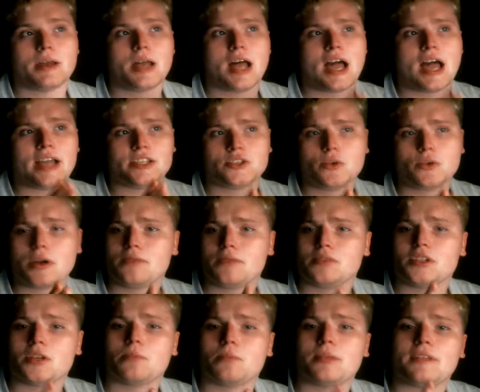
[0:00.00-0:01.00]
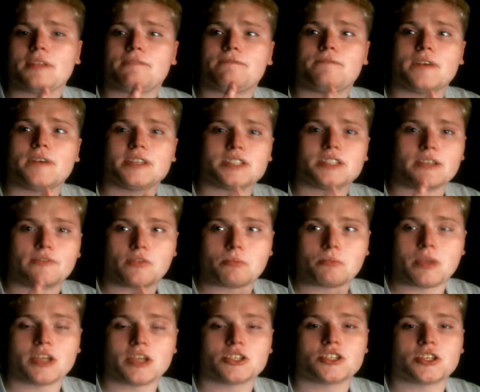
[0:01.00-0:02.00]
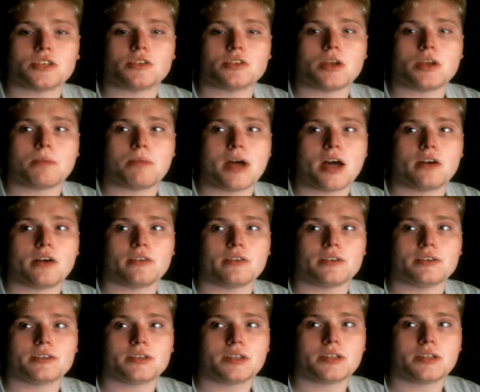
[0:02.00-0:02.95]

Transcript: I do have a little bit of fuzzy information about